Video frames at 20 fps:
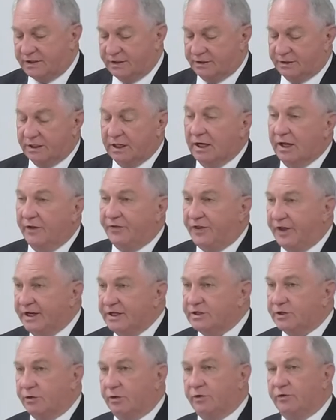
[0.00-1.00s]
and
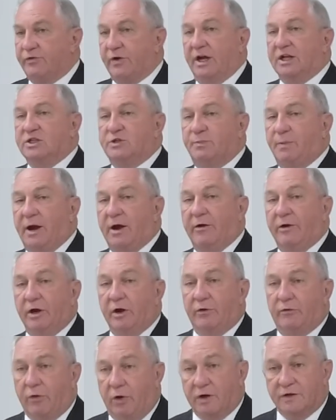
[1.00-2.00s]
things that are transpiring
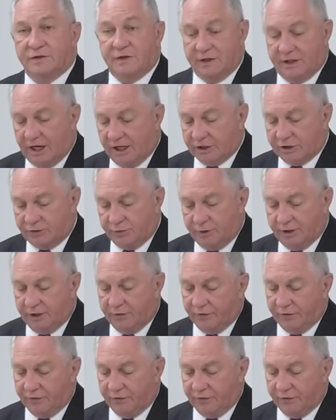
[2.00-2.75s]
across the country,